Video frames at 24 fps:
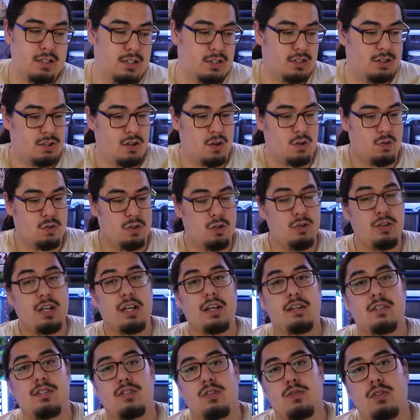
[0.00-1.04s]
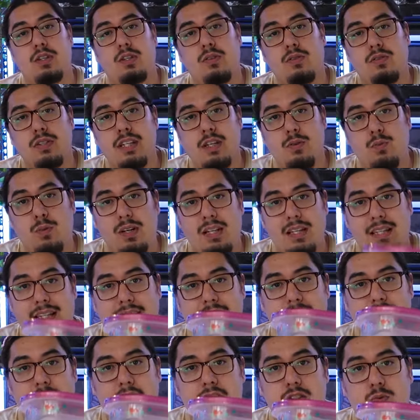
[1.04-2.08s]
So you'll need one of
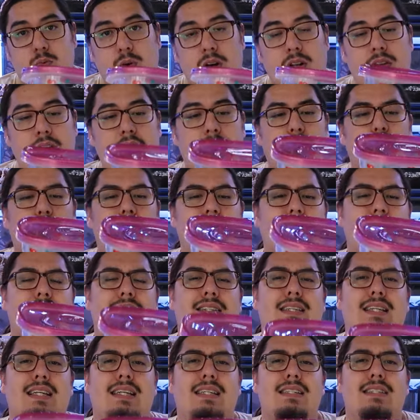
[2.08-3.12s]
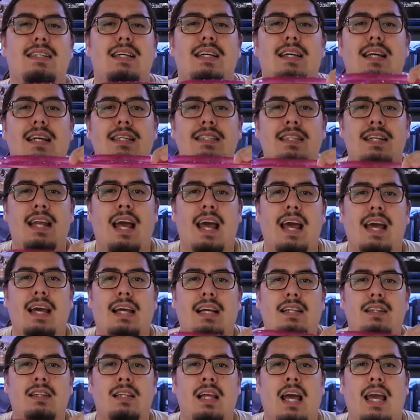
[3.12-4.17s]
these as well. And what this is an
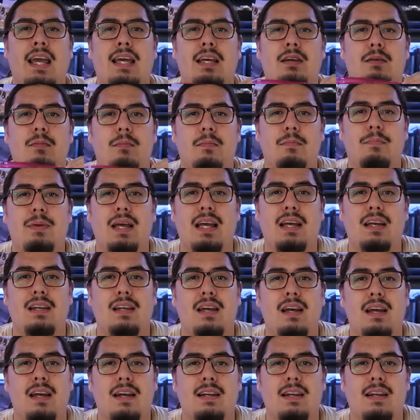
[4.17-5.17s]
egg laying bin.